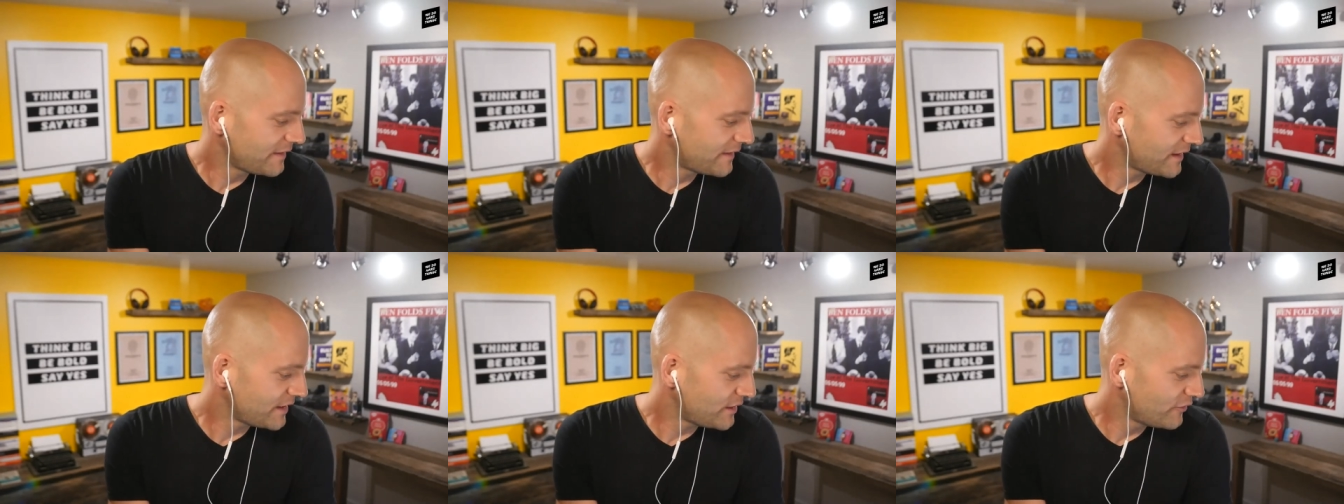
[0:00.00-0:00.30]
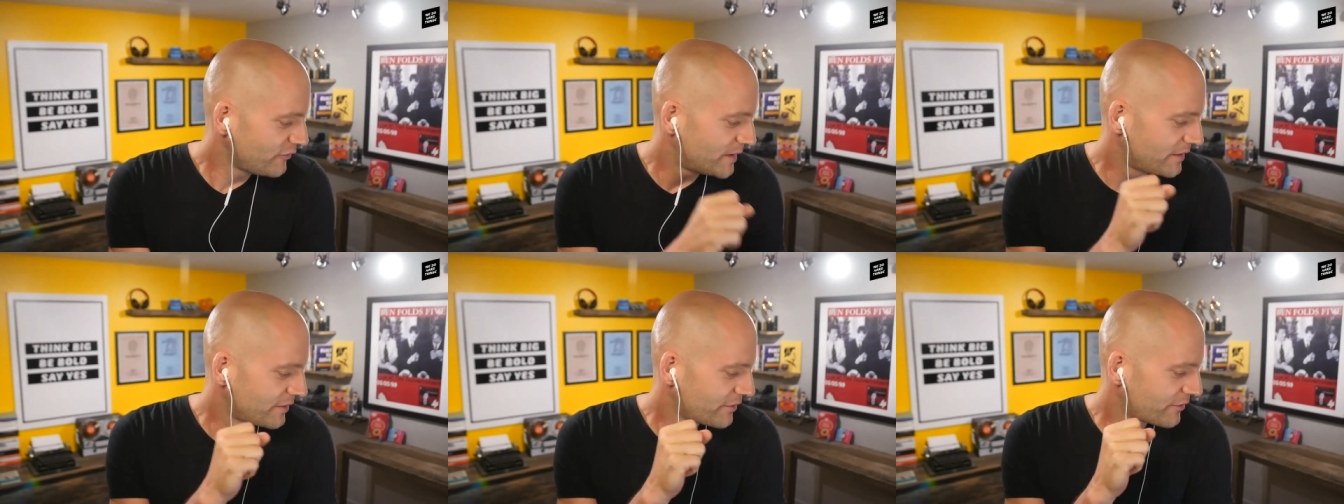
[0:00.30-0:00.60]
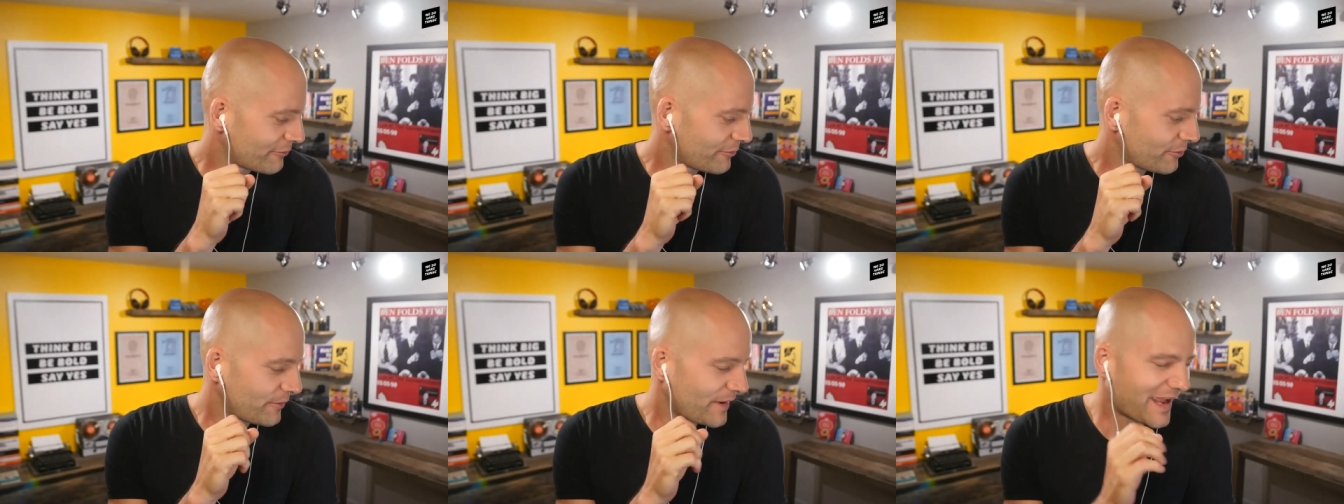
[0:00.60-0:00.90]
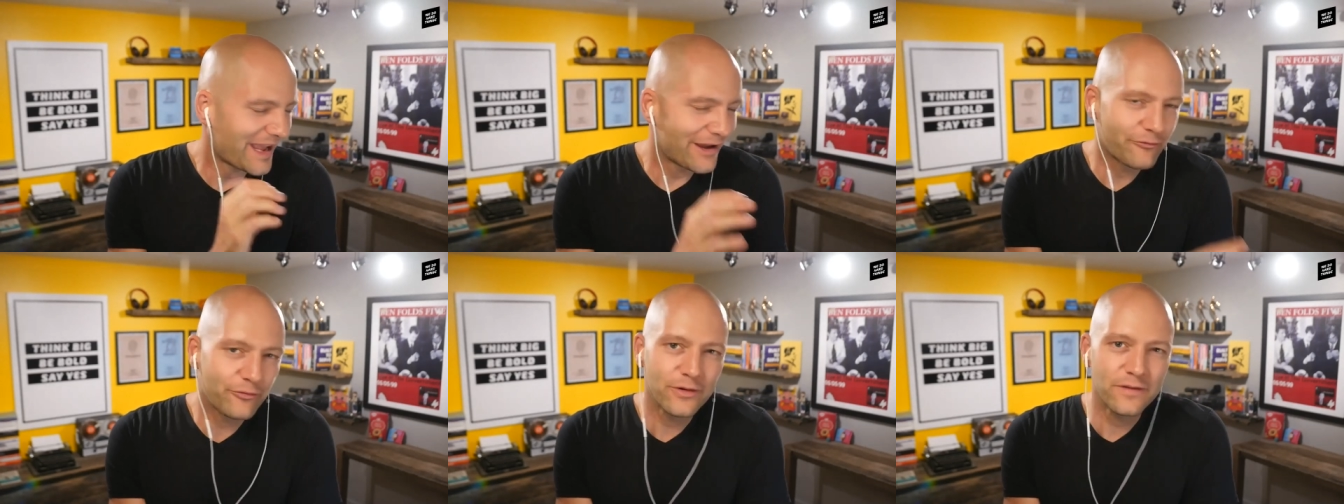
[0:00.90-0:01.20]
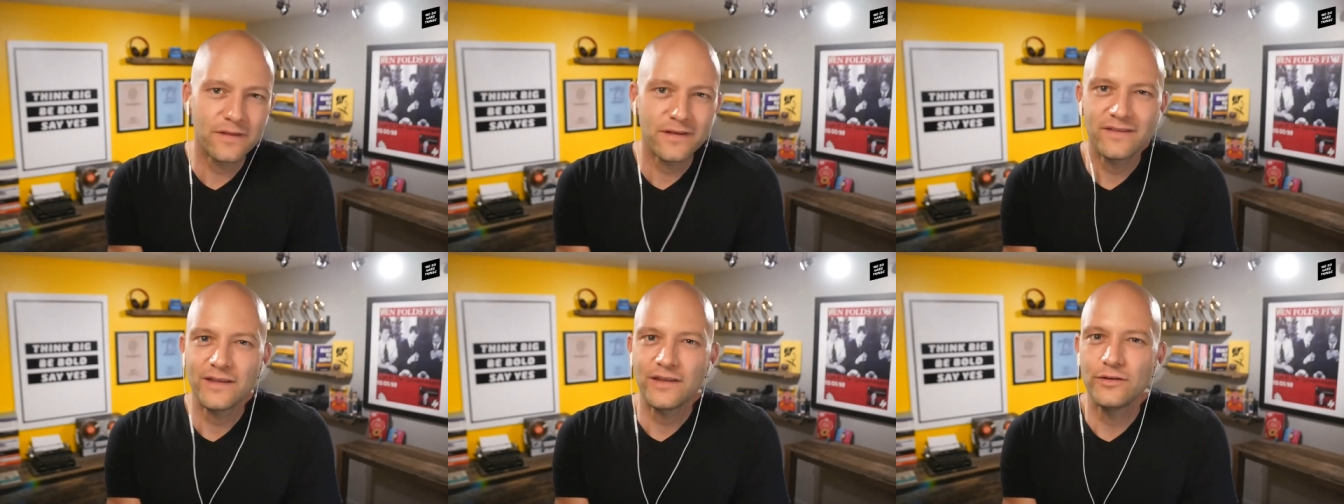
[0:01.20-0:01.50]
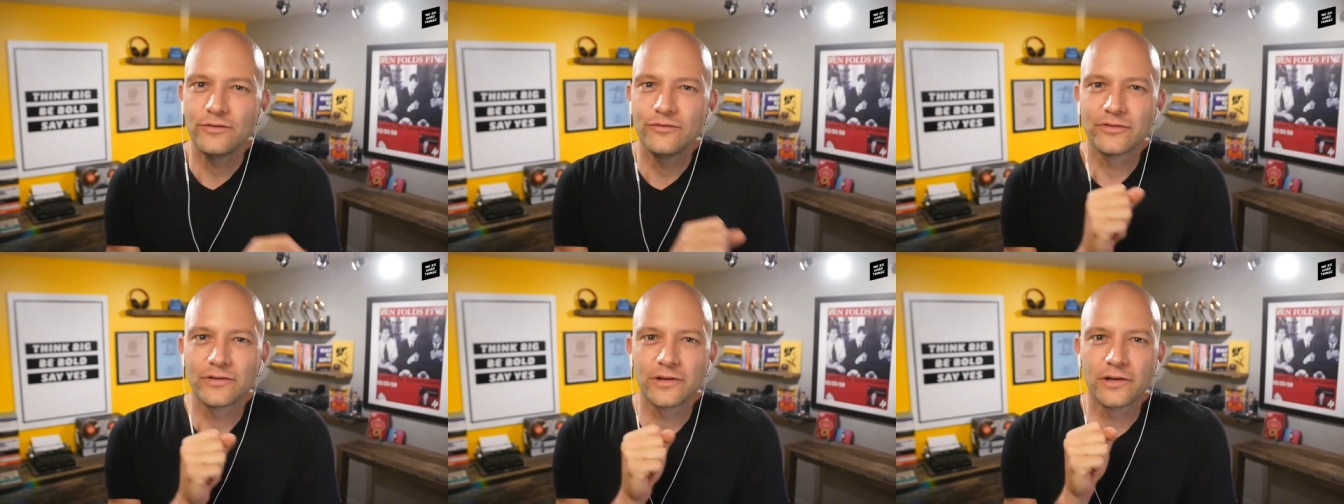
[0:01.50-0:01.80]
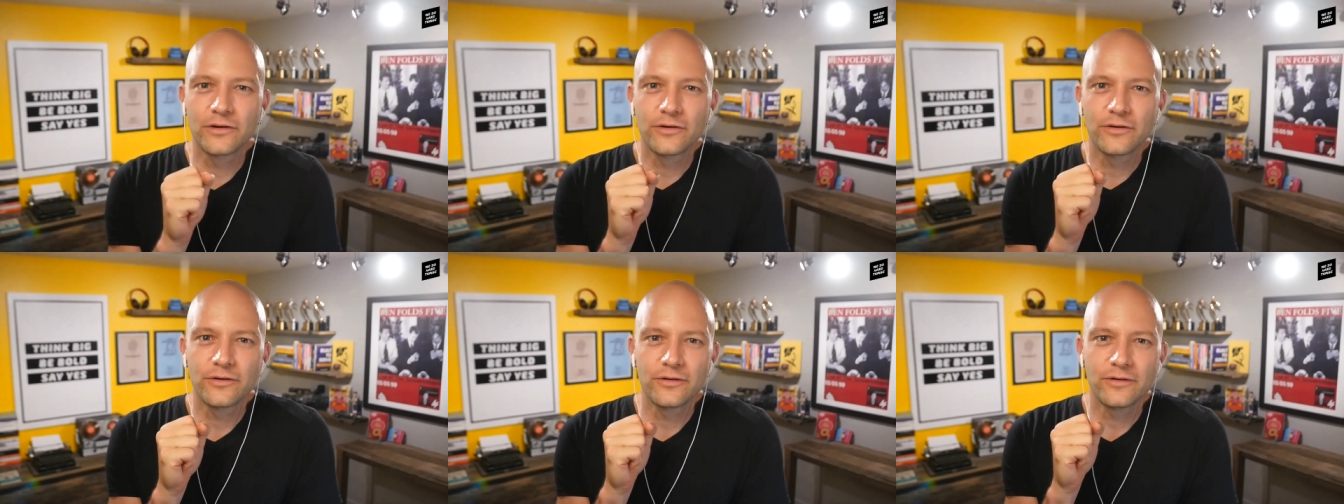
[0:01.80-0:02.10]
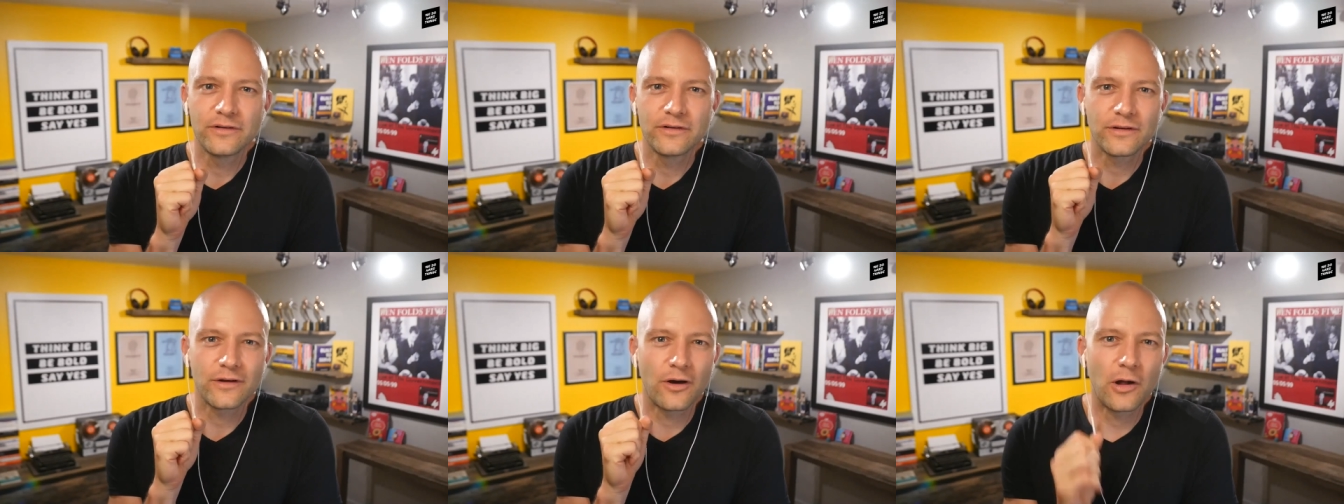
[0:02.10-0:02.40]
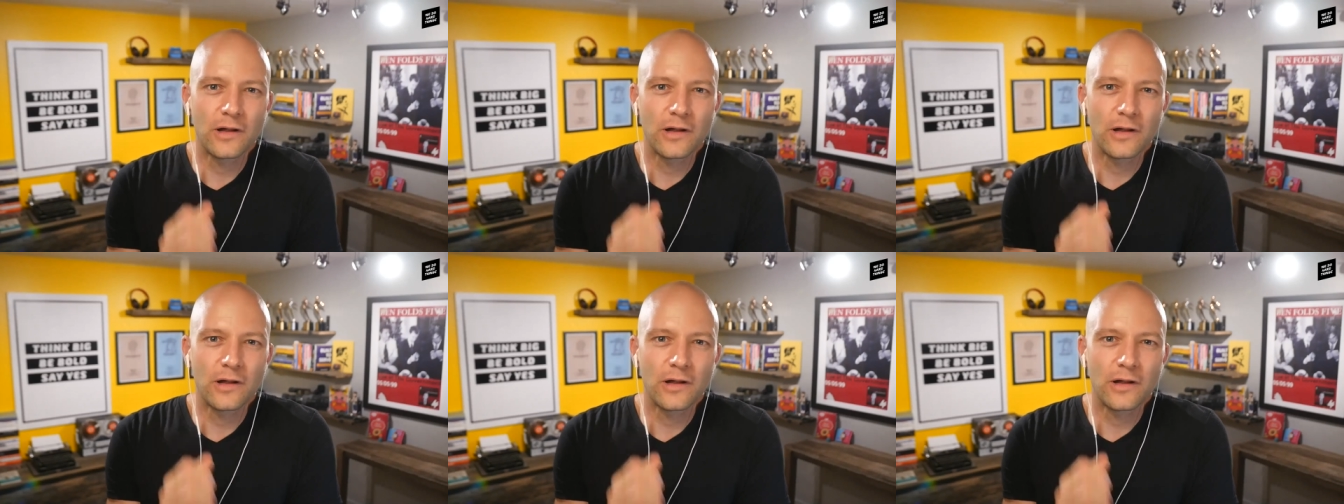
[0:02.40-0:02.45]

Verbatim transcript: that you've been through, everything that you've learned,